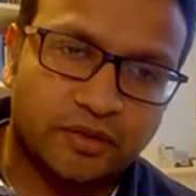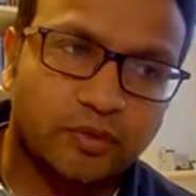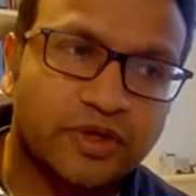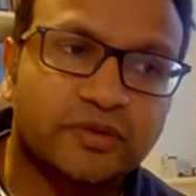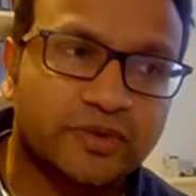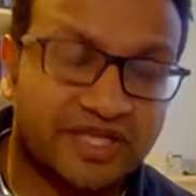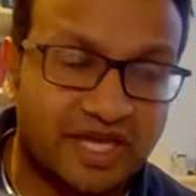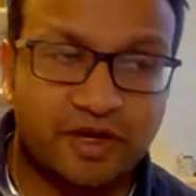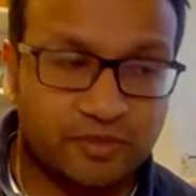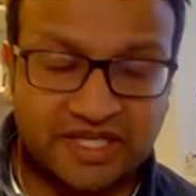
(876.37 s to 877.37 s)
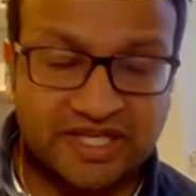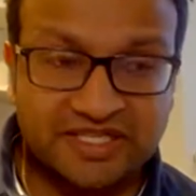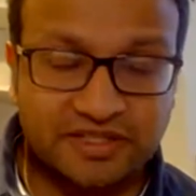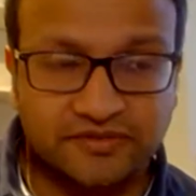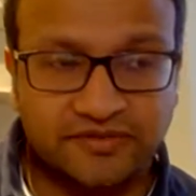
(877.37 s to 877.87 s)
we came up with a
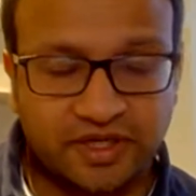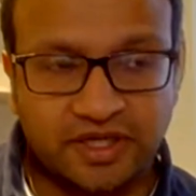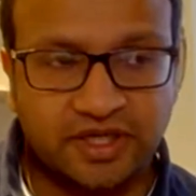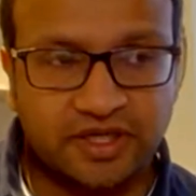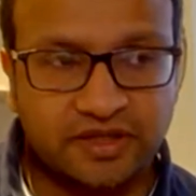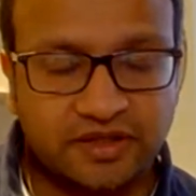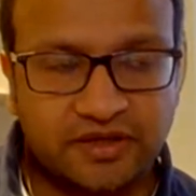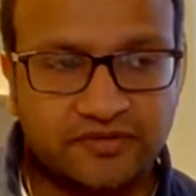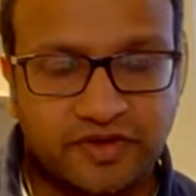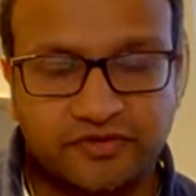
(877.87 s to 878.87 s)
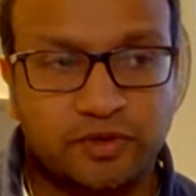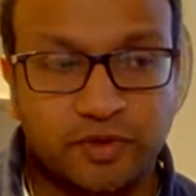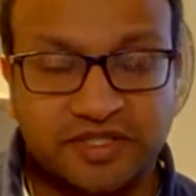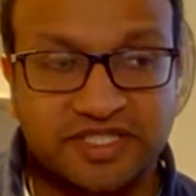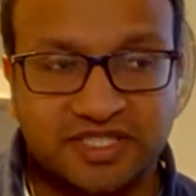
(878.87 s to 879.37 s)
list of
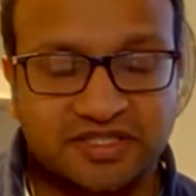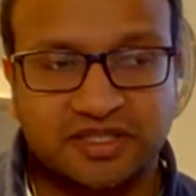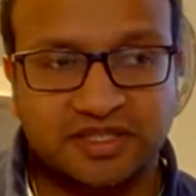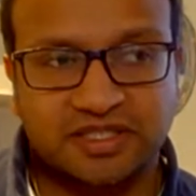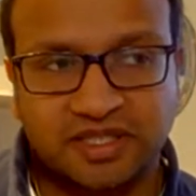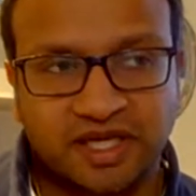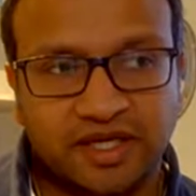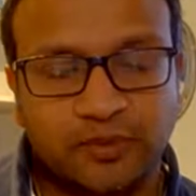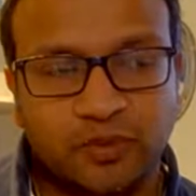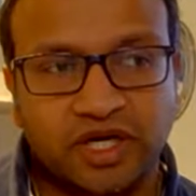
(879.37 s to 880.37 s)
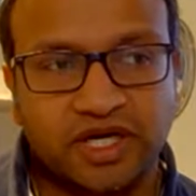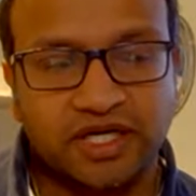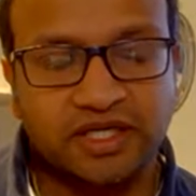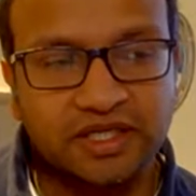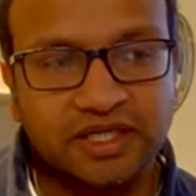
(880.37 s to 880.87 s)
comorbidities that
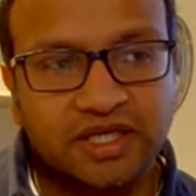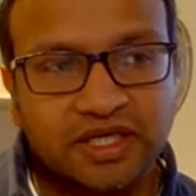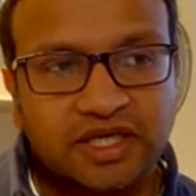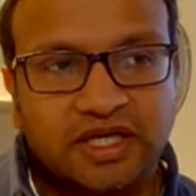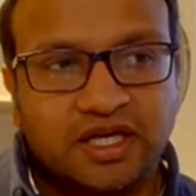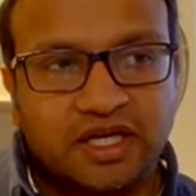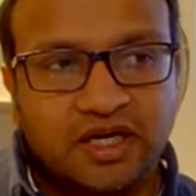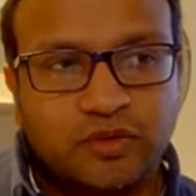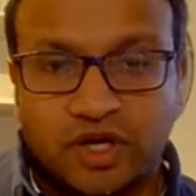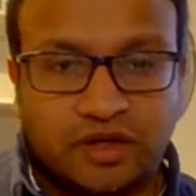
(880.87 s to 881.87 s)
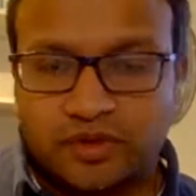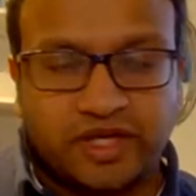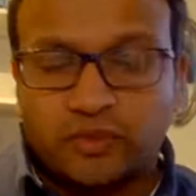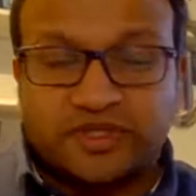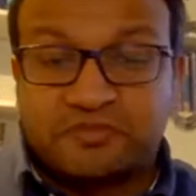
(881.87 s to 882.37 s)
were
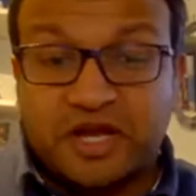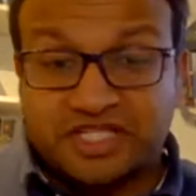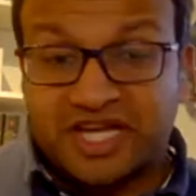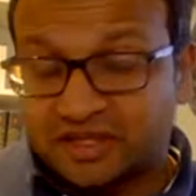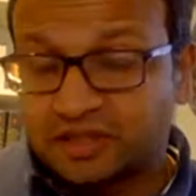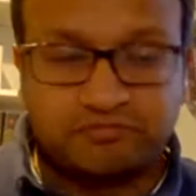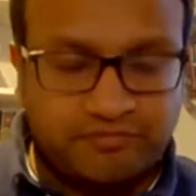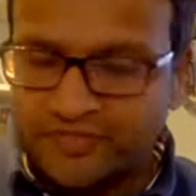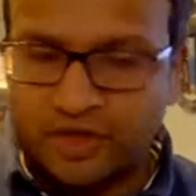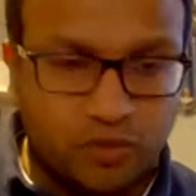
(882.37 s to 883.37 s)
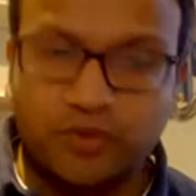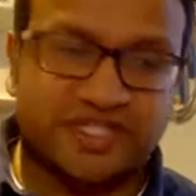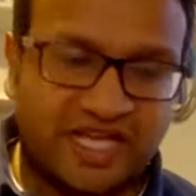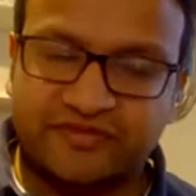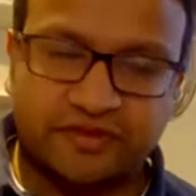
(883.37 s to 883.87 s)
once a patient had them, they were
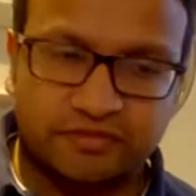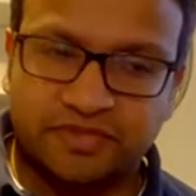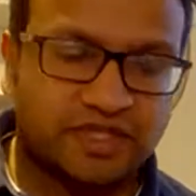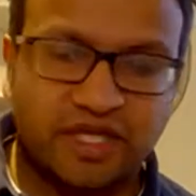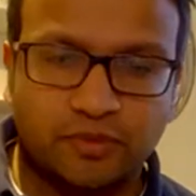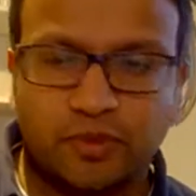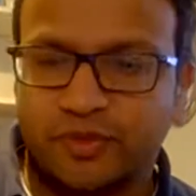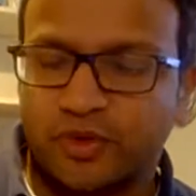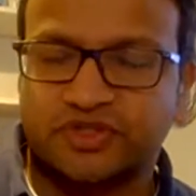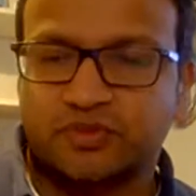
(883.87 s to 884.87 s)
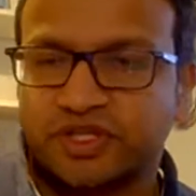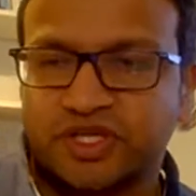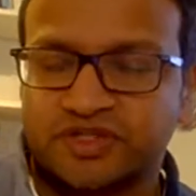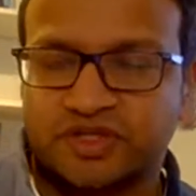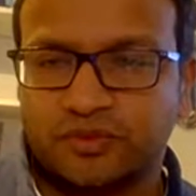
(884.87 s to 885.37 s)
always going to have them, and it wasn't one
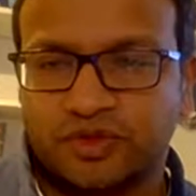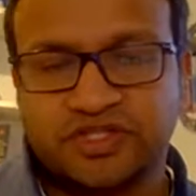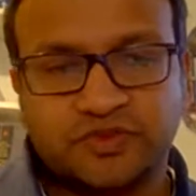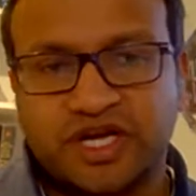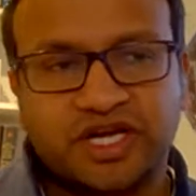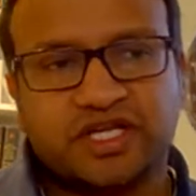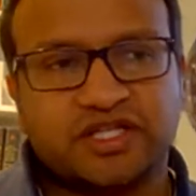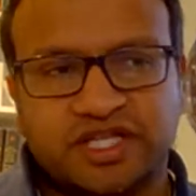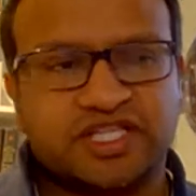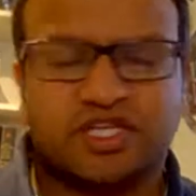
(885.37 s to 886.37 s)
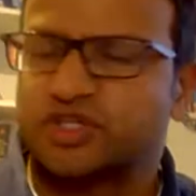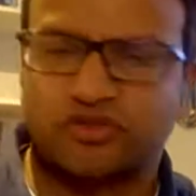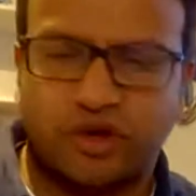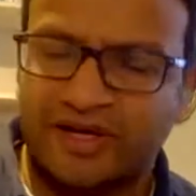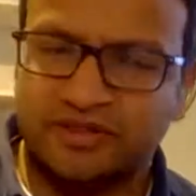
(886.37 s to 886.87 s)
of those ones where things like
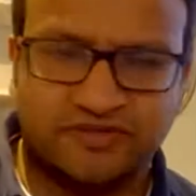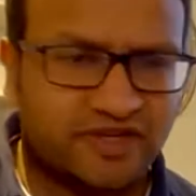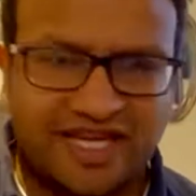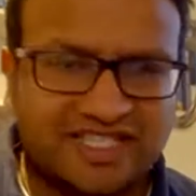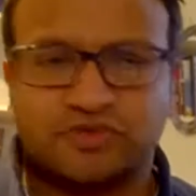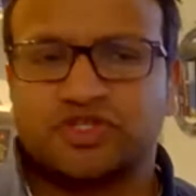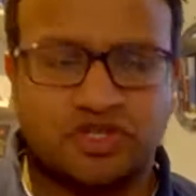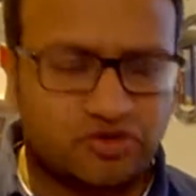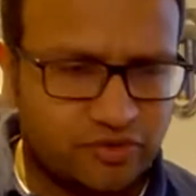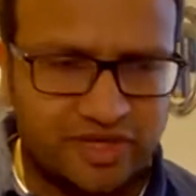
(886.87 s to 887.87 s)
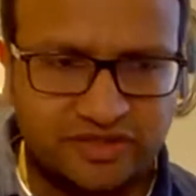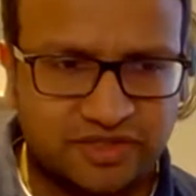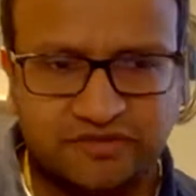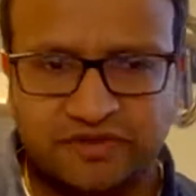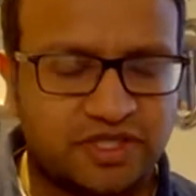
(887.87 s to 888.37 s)
you grow out of, like asthma, you can grow
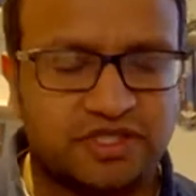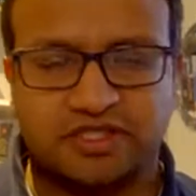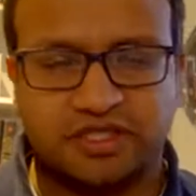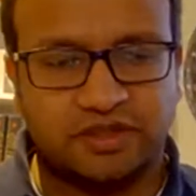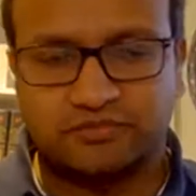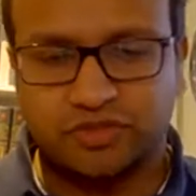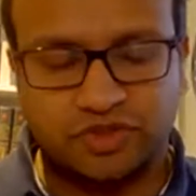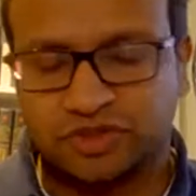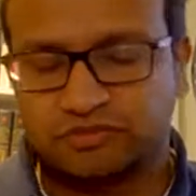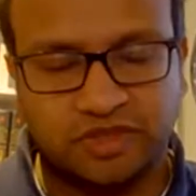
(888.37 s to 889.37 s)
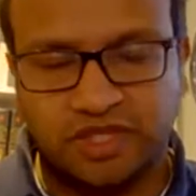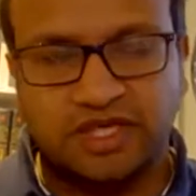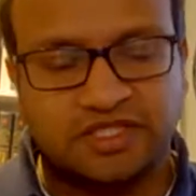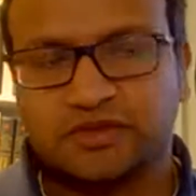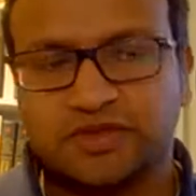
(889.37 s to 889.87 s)
out of, and you can.
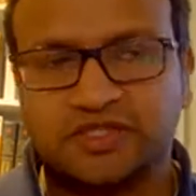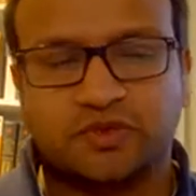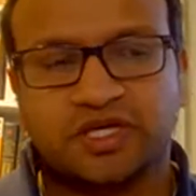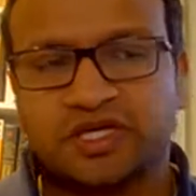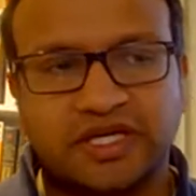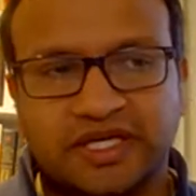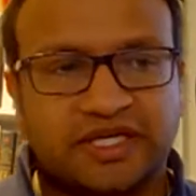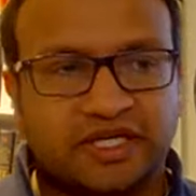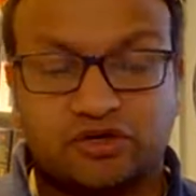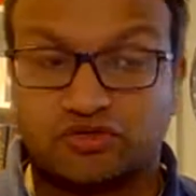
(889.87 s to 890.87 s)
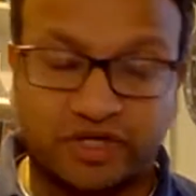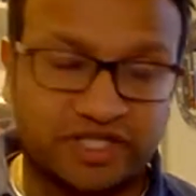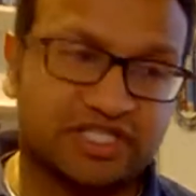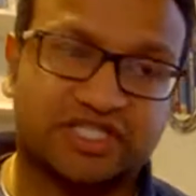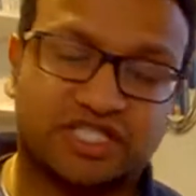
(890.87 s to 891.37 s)
So these were
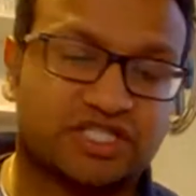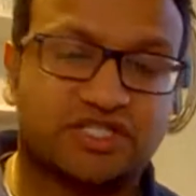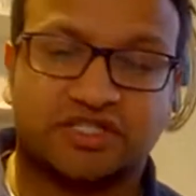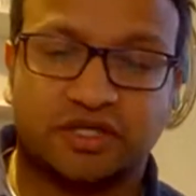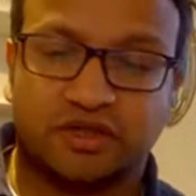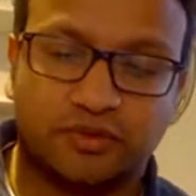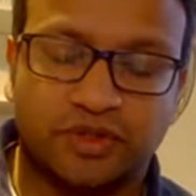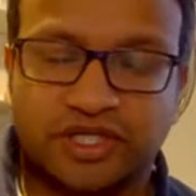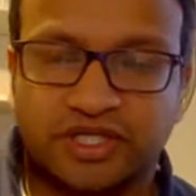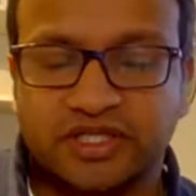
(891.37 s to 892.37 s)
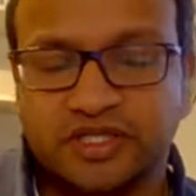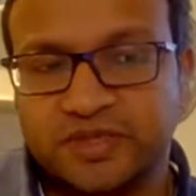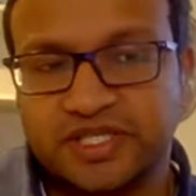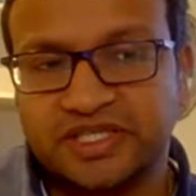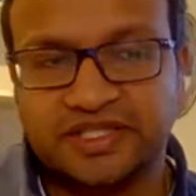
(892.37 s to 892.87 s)
chronic conditions that were going
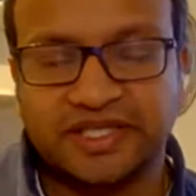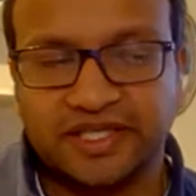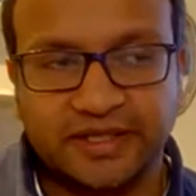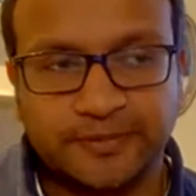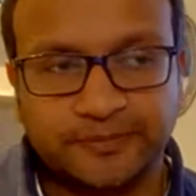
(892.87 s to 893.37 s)
to be